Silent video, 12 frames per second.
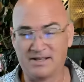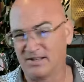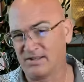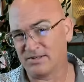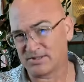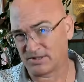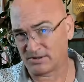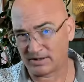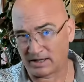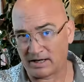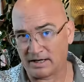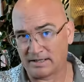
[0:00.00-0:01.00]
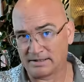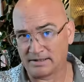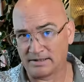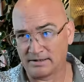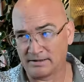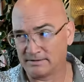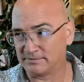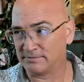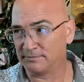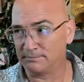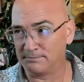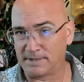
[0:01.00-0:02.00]
there's a lot of
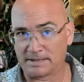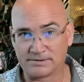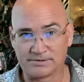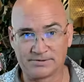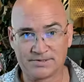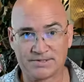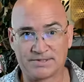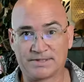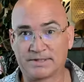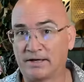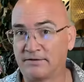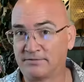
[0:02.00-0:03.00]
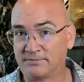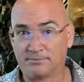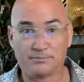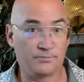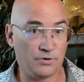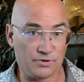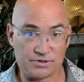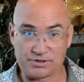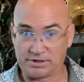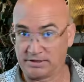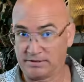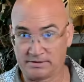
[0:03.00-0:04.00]
mental stuff
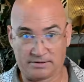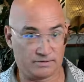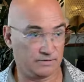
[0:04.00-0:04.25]
pushing